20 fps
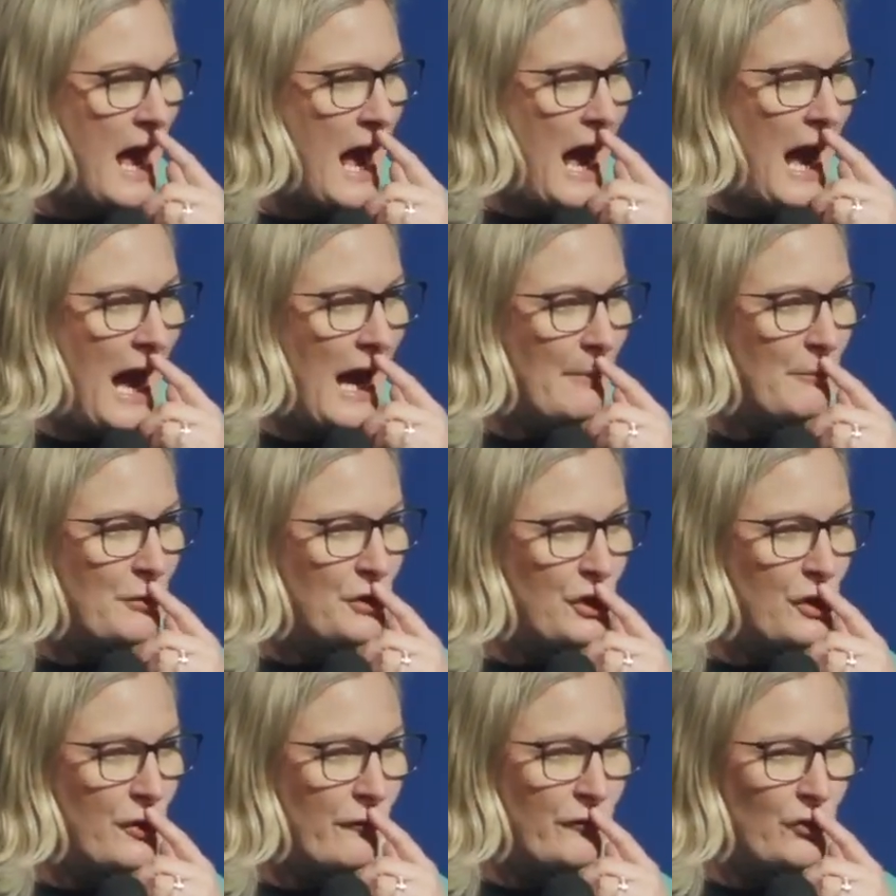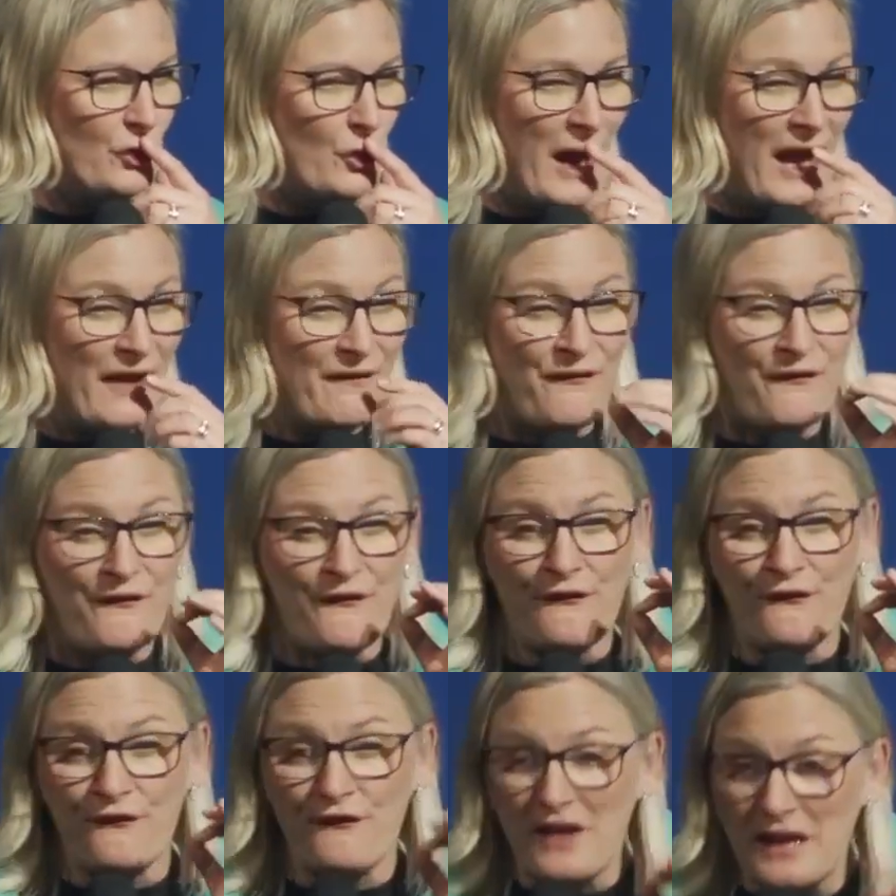How many of you have
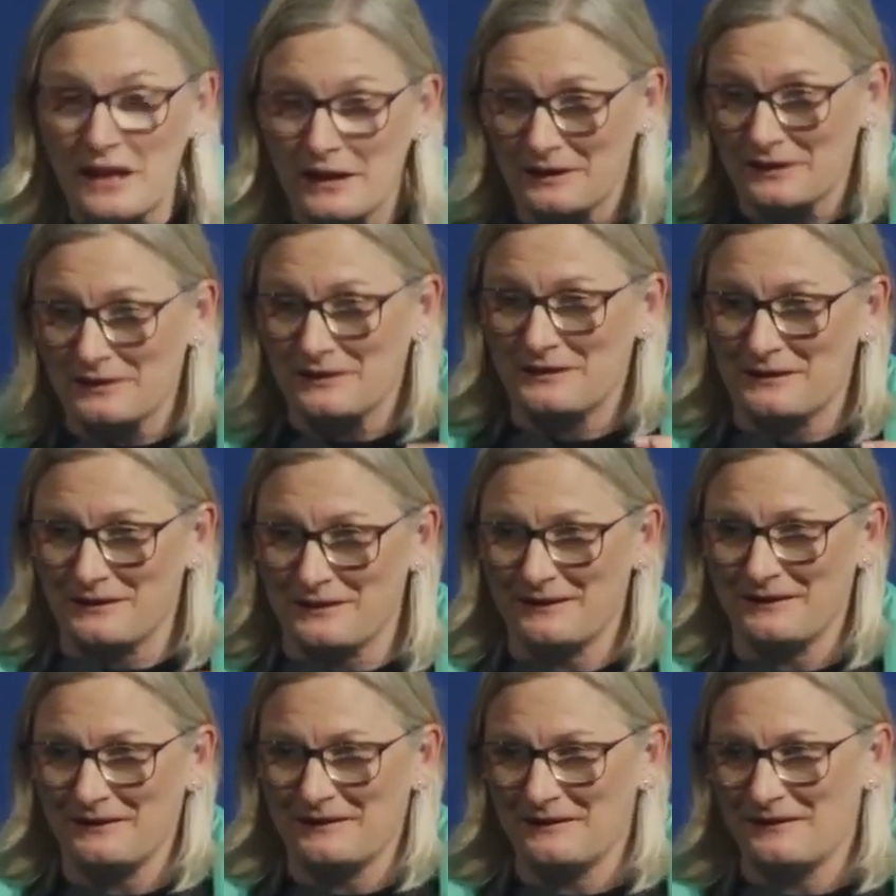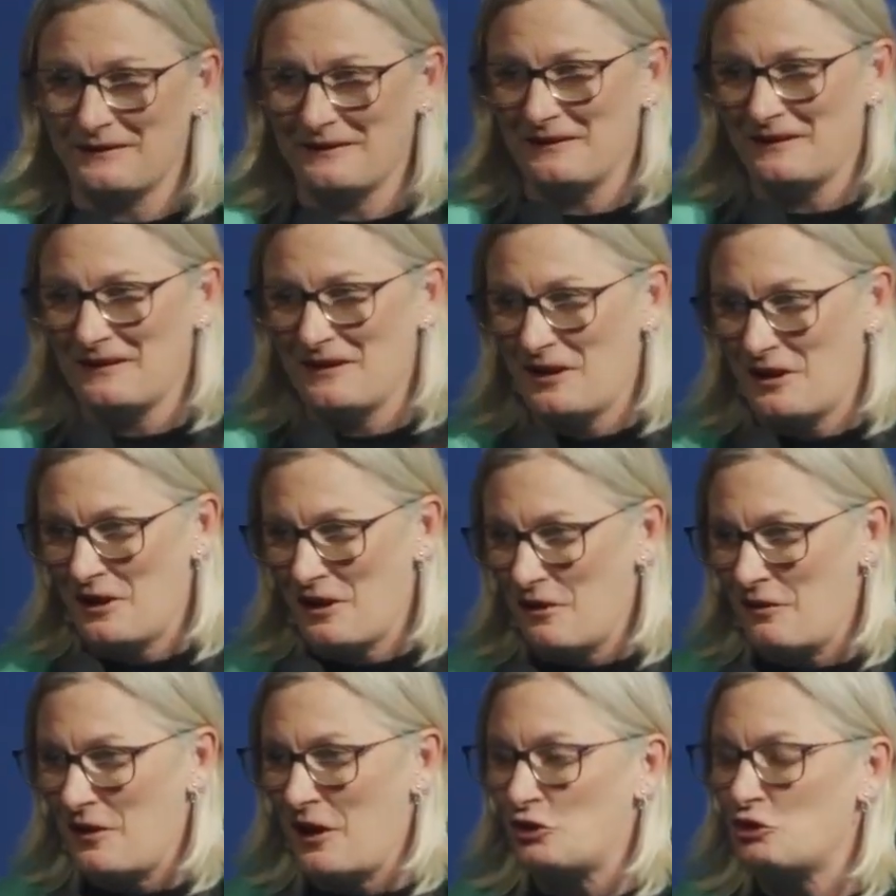feared
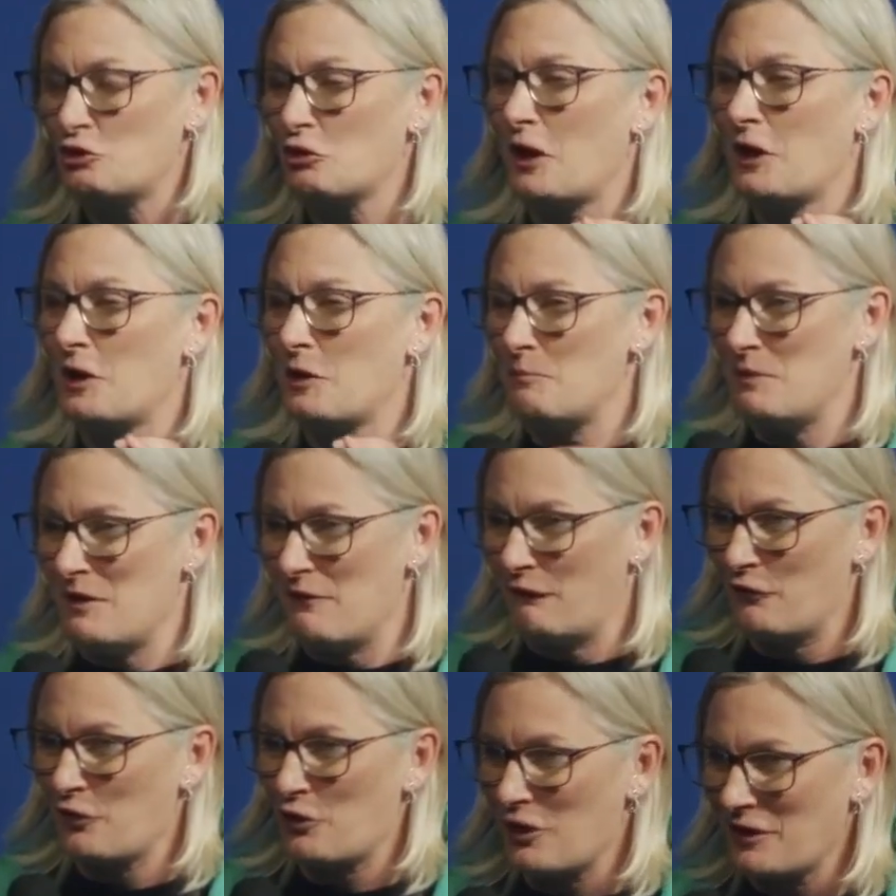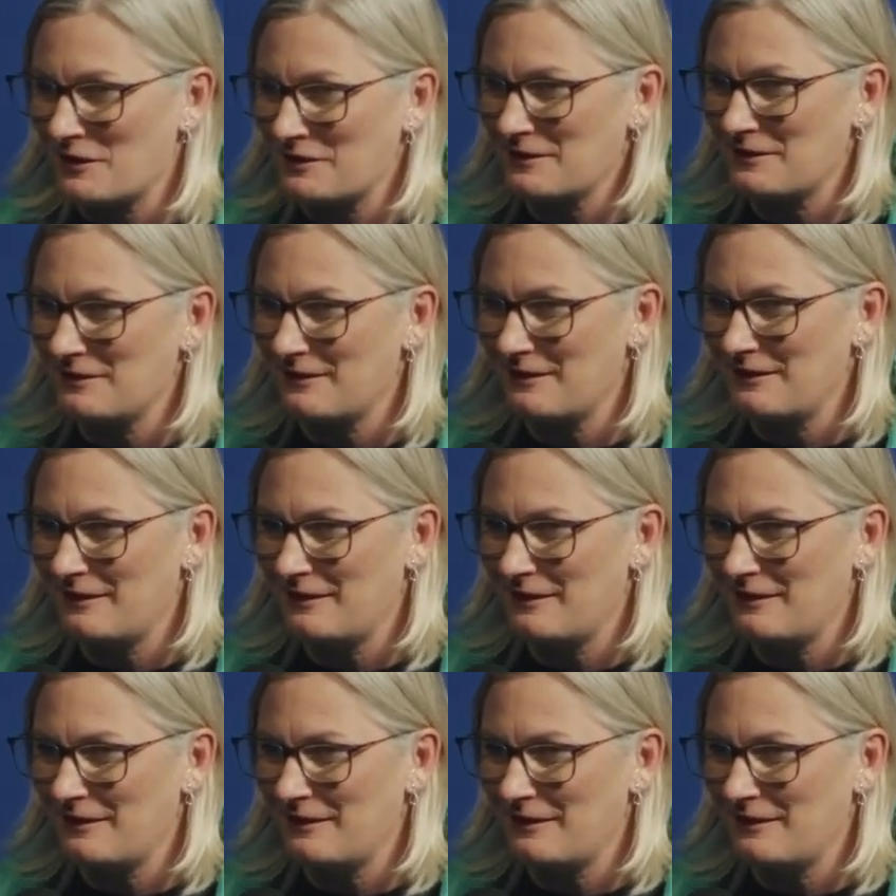that you're going to be forgotten?